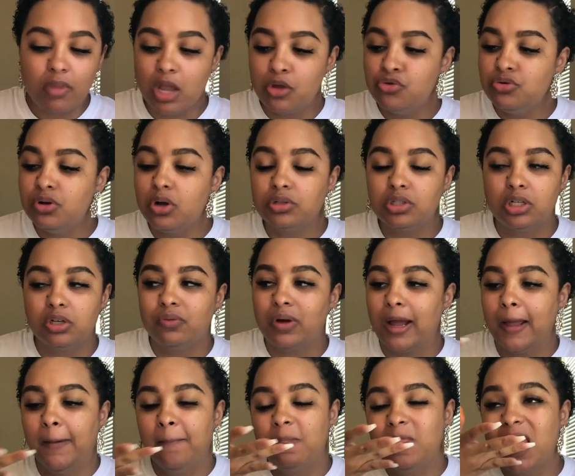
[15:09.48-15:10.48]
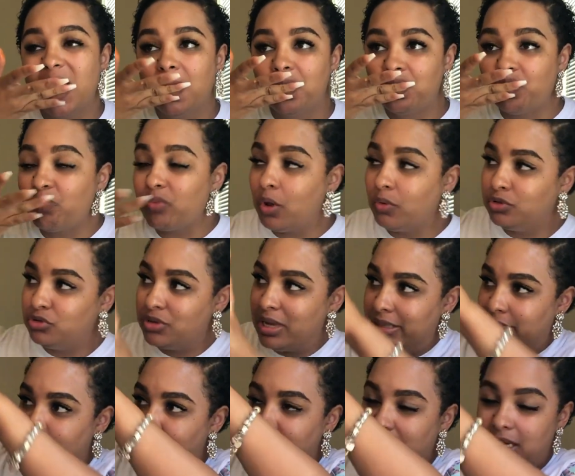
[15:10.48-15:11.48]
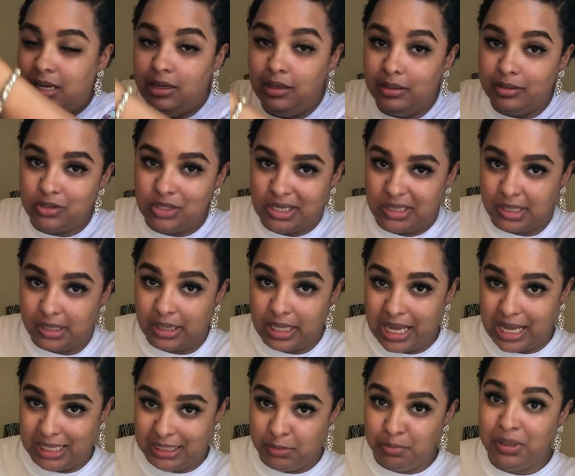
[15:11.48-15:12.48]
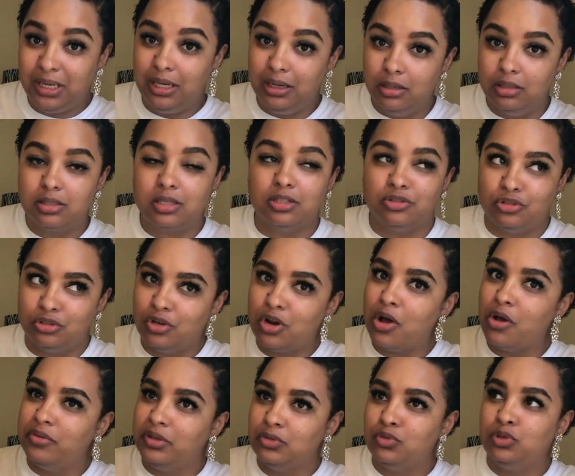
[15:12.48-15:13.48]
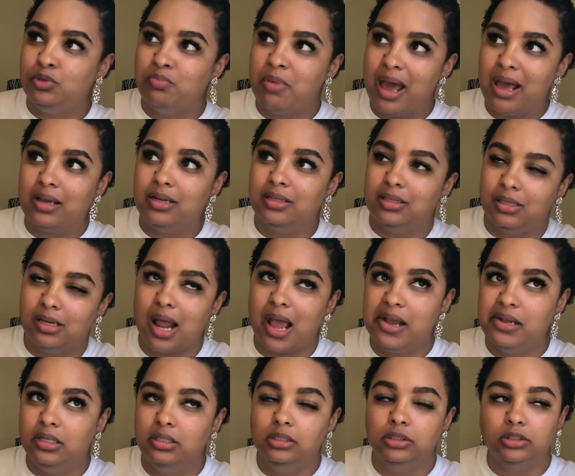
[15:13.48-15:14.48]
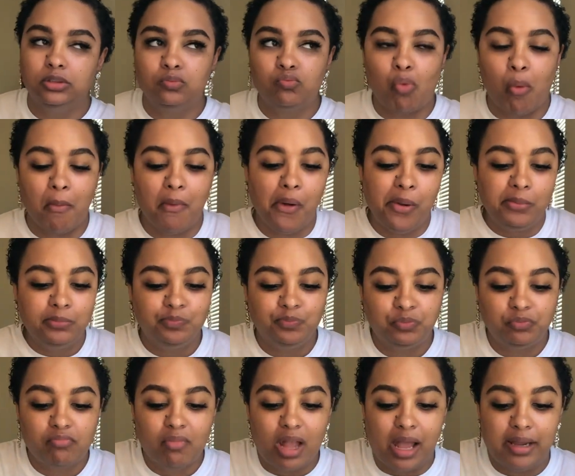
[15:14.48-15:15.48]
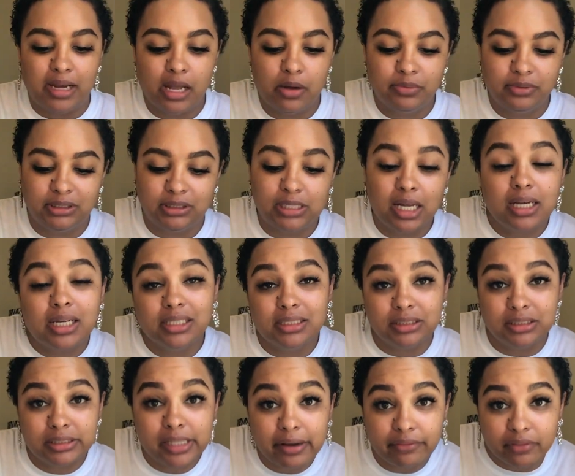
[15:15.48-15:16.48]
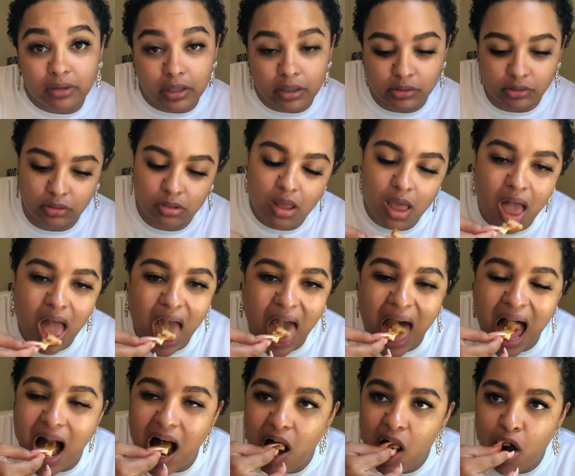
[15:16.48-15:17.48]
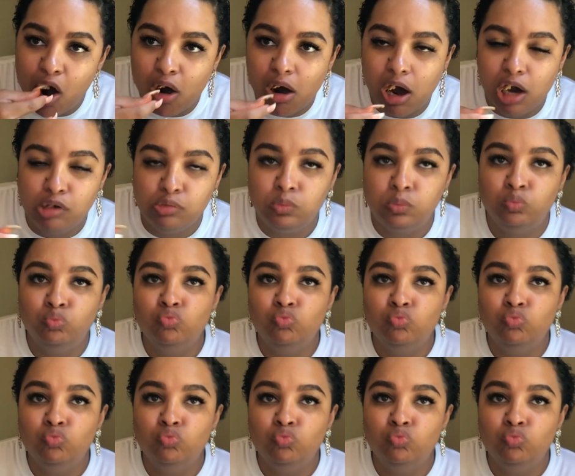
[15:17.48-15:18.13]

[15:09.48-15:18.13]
You can go to the right, but you have the beads, you have the glass beads, because you know this was back in the 90s, and they was stuck in the 70s. Okay,